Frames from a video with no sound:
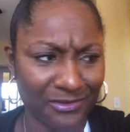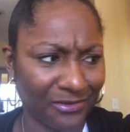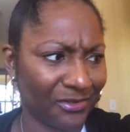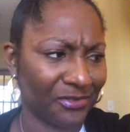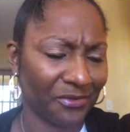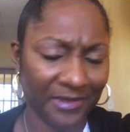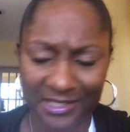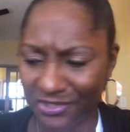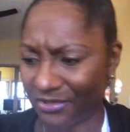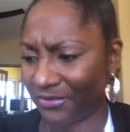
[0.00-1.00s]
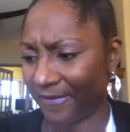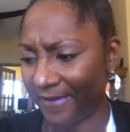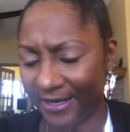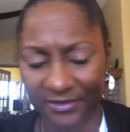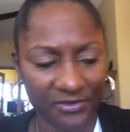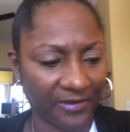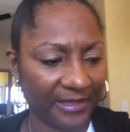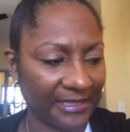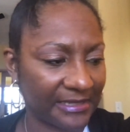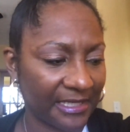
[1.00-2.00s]
You know, you're doing this, you're doing that, you're doing
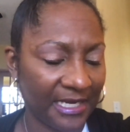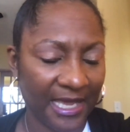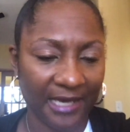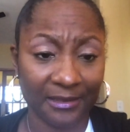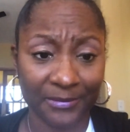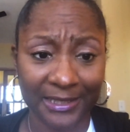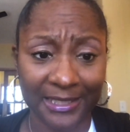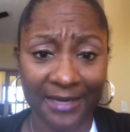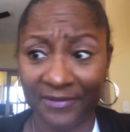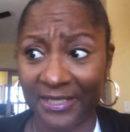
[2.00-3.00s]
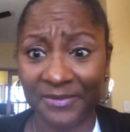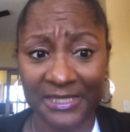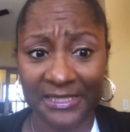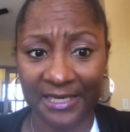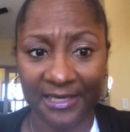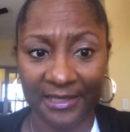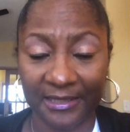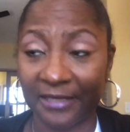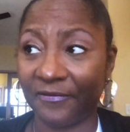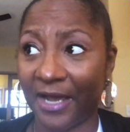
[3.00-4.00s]
this. And I'm like, I have an empty day.
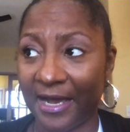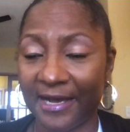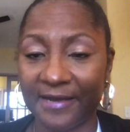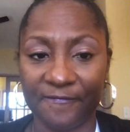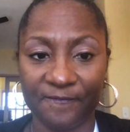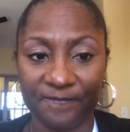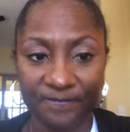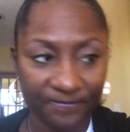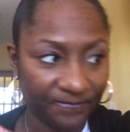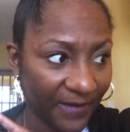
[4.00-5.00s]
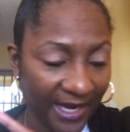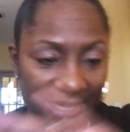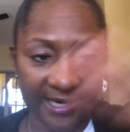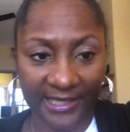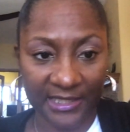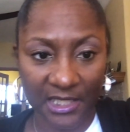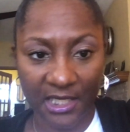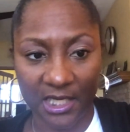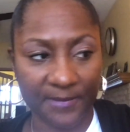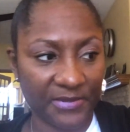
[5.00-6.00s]
Like, if I find
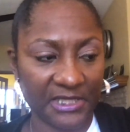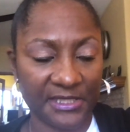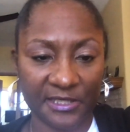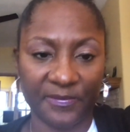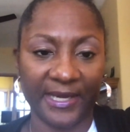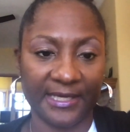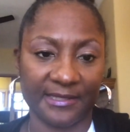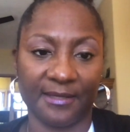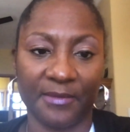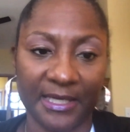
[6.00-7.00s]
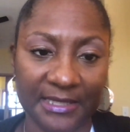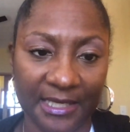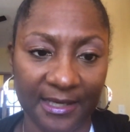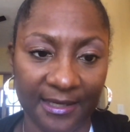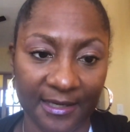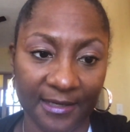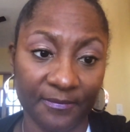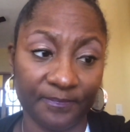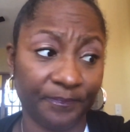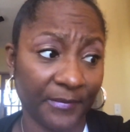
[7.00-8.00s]
empty space in my day,
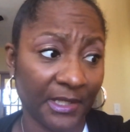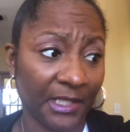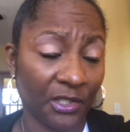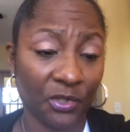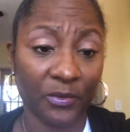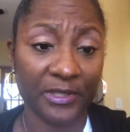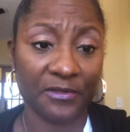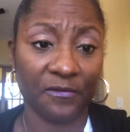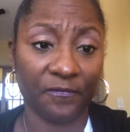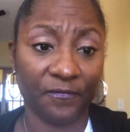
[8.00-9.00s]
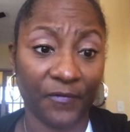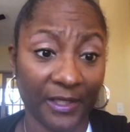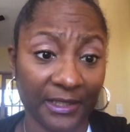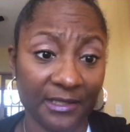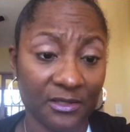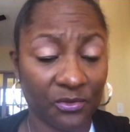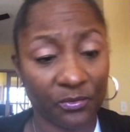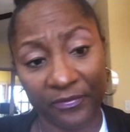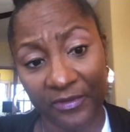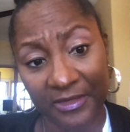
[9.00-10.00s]
I'm going to fill it
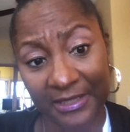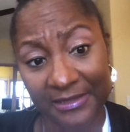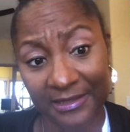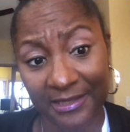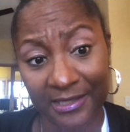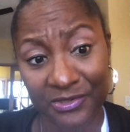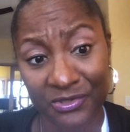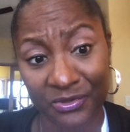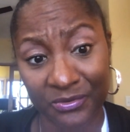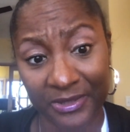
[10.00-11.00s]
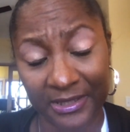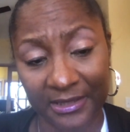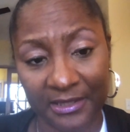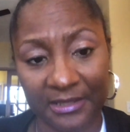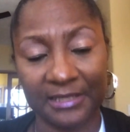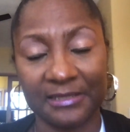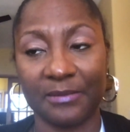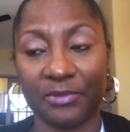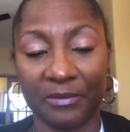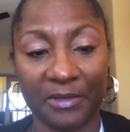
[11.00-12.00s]
with the things that I enjoy, the things
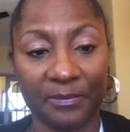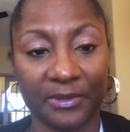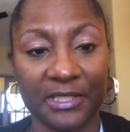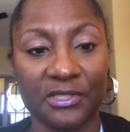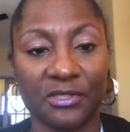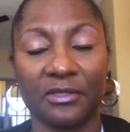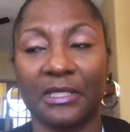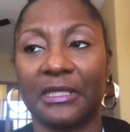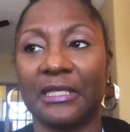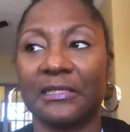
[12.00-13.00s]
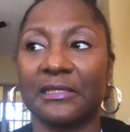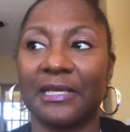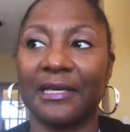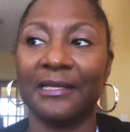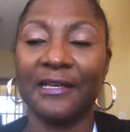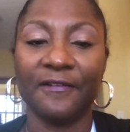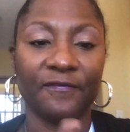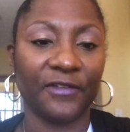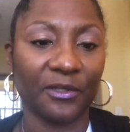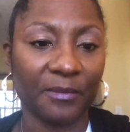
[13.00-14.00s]
that bring me pleasure, the things that
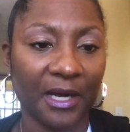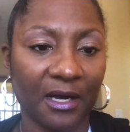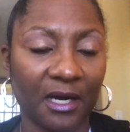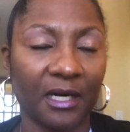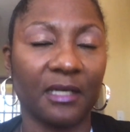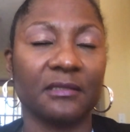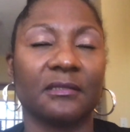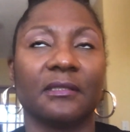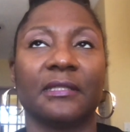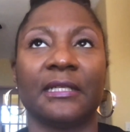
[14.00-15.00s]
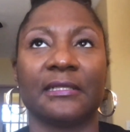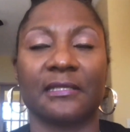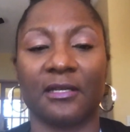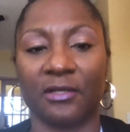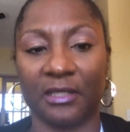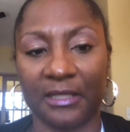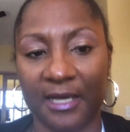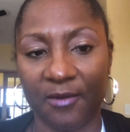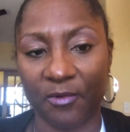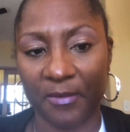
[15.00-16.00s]
fill my heart, the things that are
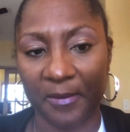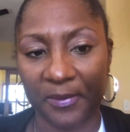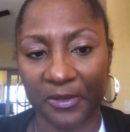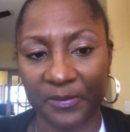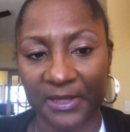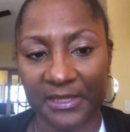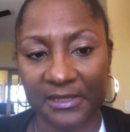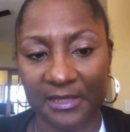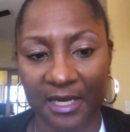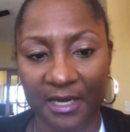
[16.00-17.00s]
aligned with my purpose.